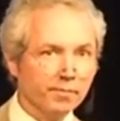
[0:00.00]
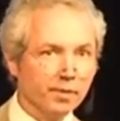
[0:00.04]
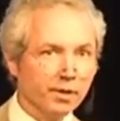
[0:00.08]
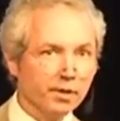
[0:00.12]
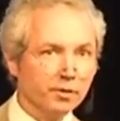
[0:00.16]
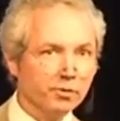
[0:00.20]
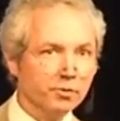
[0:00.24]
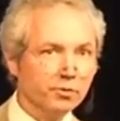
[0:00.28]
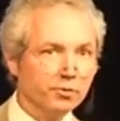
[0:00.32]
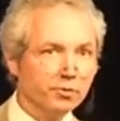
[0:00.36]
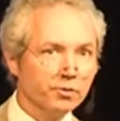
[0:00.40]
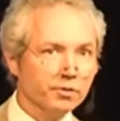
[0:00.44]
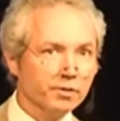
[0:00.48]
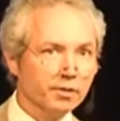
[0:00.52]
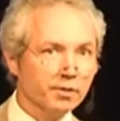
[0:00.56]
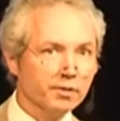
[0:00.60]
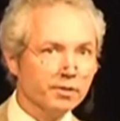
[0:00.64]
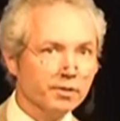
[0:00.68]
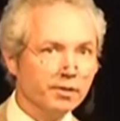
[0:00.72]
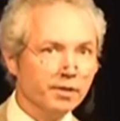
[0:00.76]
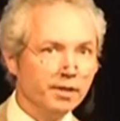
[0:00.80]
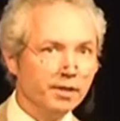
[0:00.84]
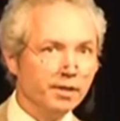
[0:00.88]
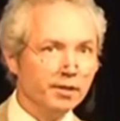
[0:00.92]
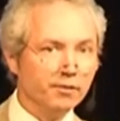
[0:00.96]
and used
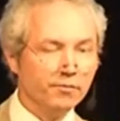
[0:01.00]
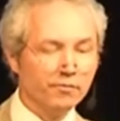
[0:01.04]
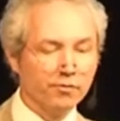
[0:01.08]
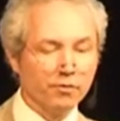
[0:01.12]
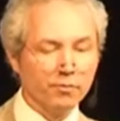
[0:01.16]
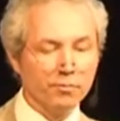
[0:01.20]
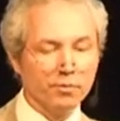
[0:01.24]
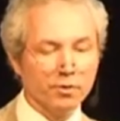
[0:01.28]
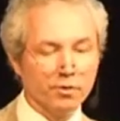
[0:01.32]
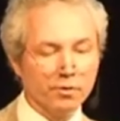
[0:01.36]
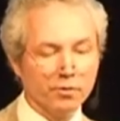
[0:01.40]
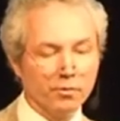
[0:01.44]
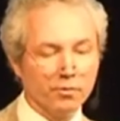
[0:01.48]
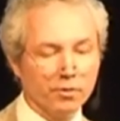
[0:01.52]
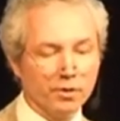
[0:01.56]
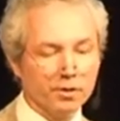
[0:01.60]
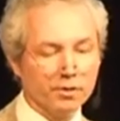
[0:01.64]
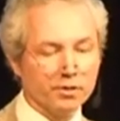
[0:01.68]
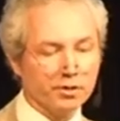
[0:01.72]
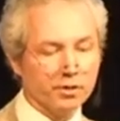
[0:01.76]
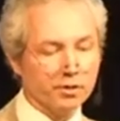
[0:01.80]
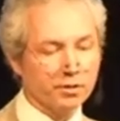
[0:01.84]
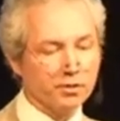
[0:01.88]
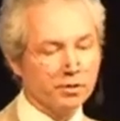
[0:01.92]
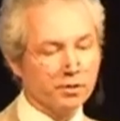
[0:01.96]
this heat from the cooling
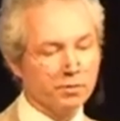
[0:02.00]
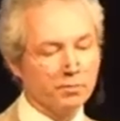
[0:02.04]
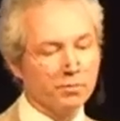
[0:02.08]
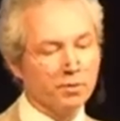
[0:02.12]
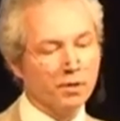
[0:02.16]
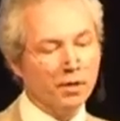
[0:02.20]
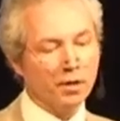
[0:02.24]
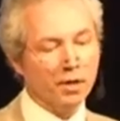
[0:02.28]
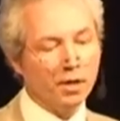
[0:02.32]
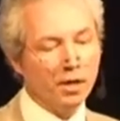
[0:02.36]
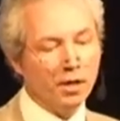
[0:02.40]
system